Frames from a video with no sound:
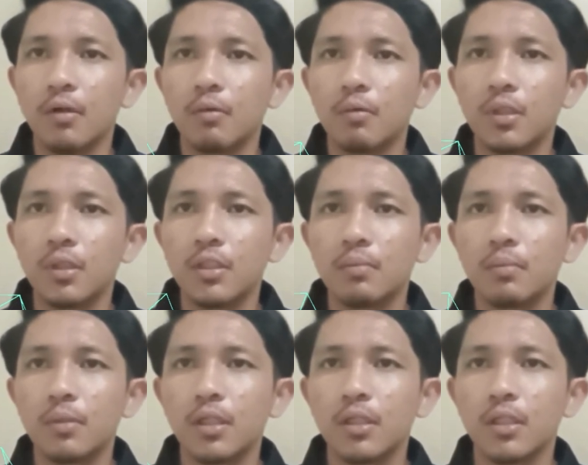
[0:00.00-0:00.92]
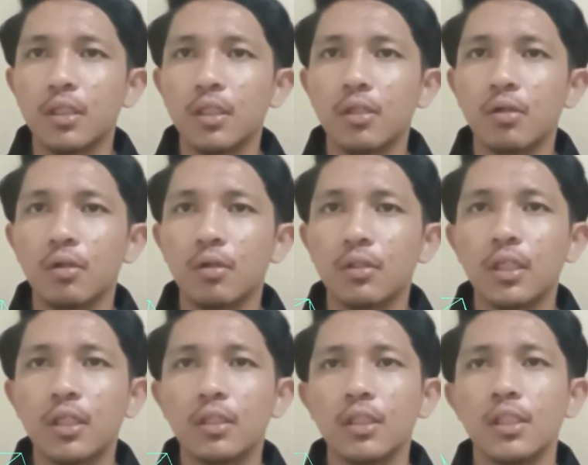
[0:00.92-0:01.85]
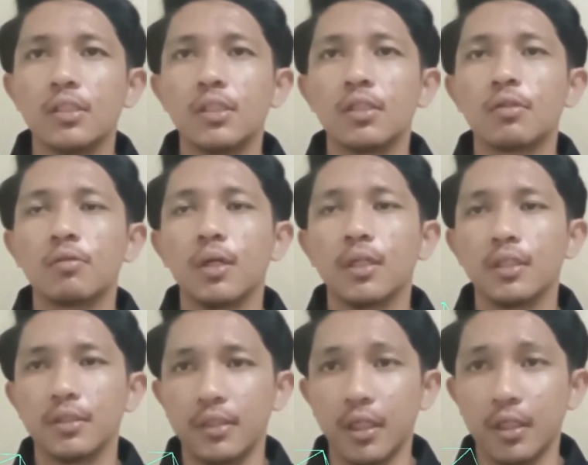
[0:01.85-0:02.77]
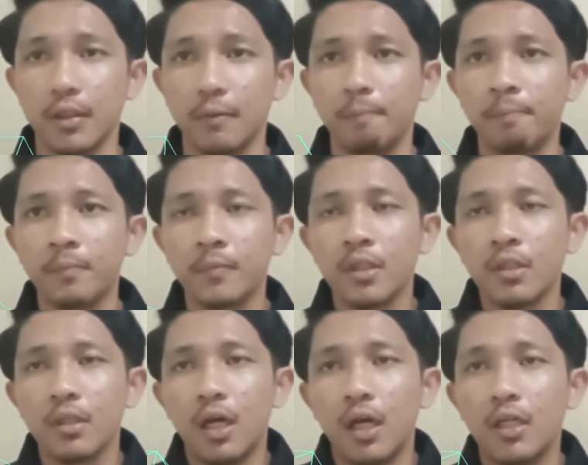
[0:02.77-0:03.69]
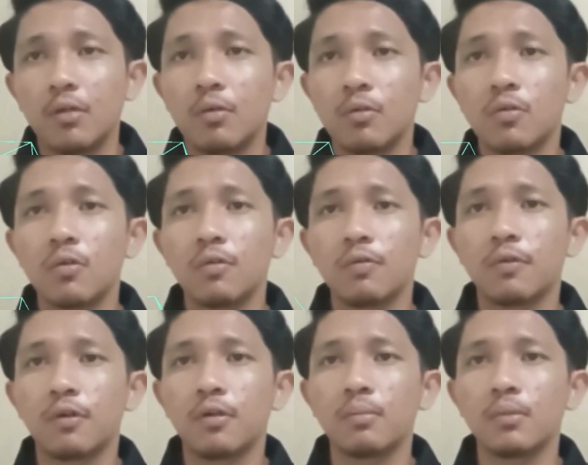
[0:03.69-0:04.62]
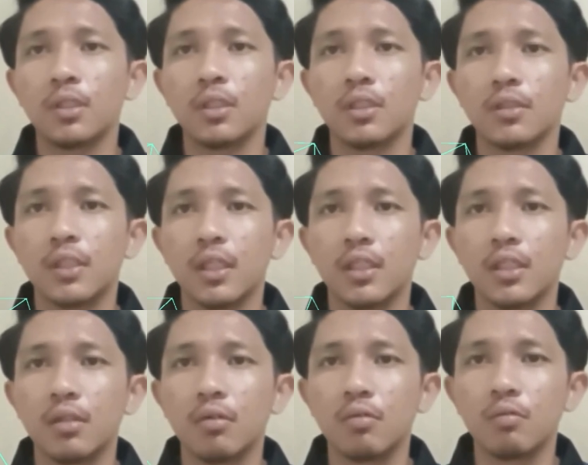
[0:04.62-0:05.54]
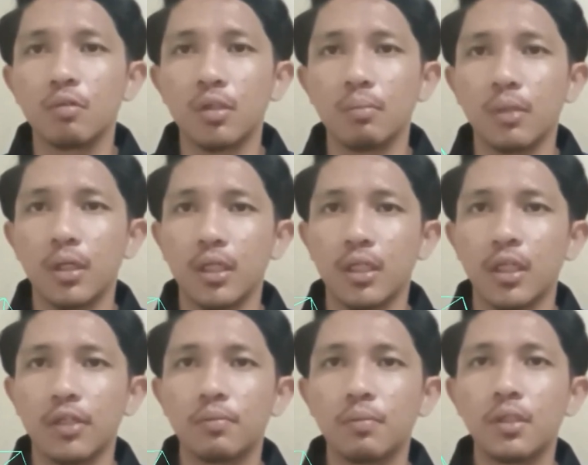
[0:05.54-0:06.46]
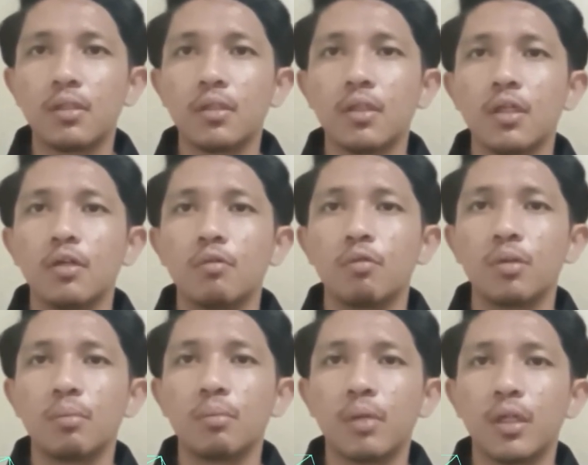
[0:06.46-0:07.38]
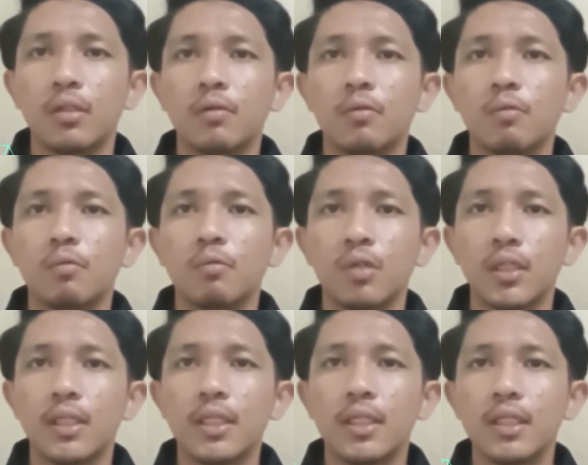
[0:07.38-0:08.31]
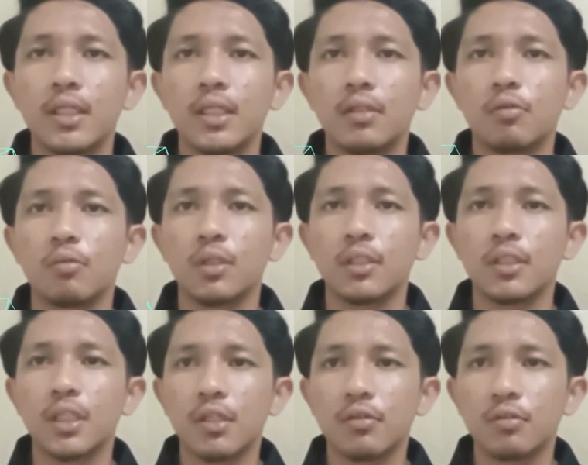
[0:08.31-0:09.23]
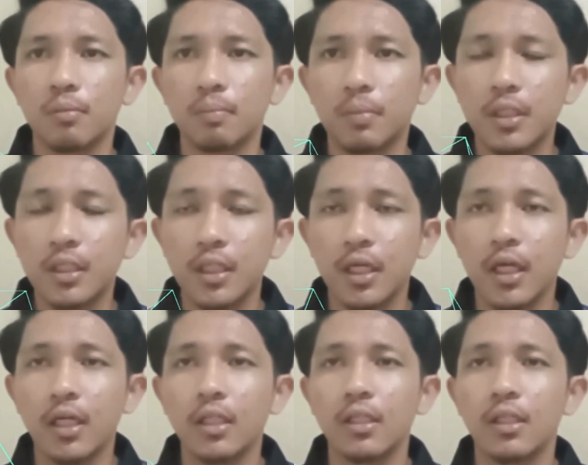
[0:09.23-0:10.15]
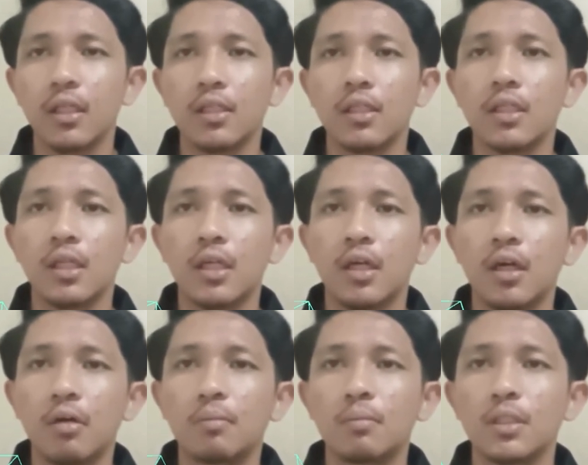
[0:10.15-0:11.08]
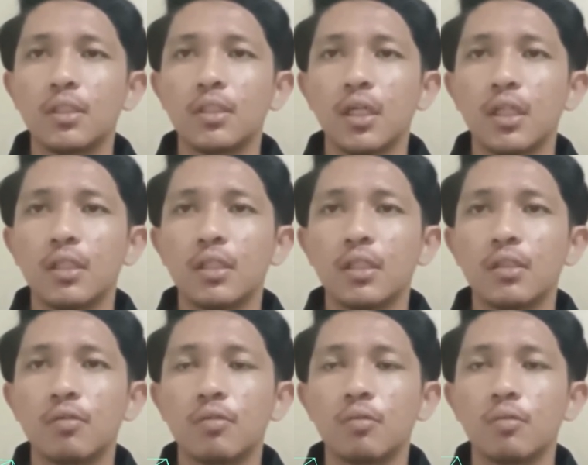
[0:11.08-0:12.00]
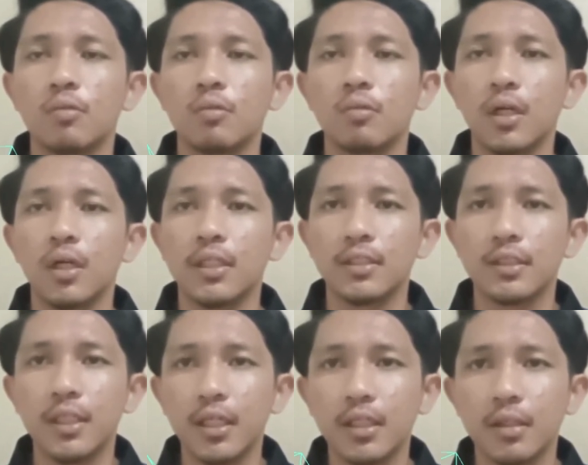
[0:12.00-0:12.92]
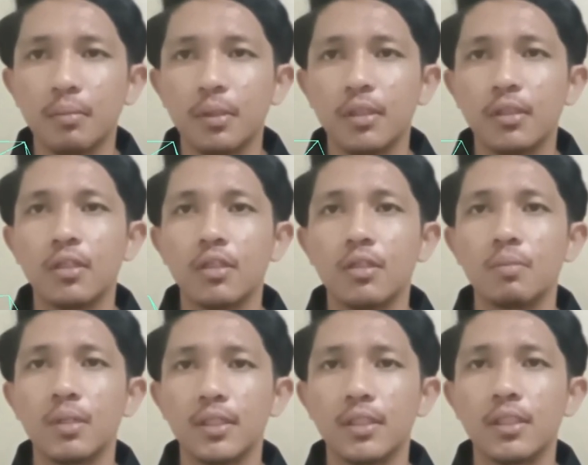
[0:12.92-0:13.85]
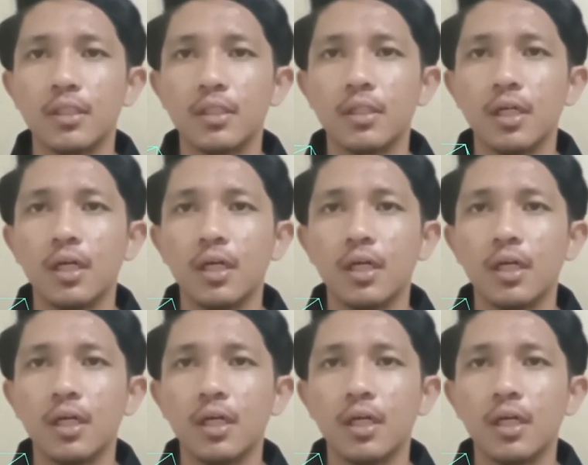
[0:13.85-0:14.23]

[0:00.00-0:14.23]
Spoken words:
which made the content easier to understand. I also formed a study group with my classmates. We met weekly to discuss topic and help each other to understand the material better.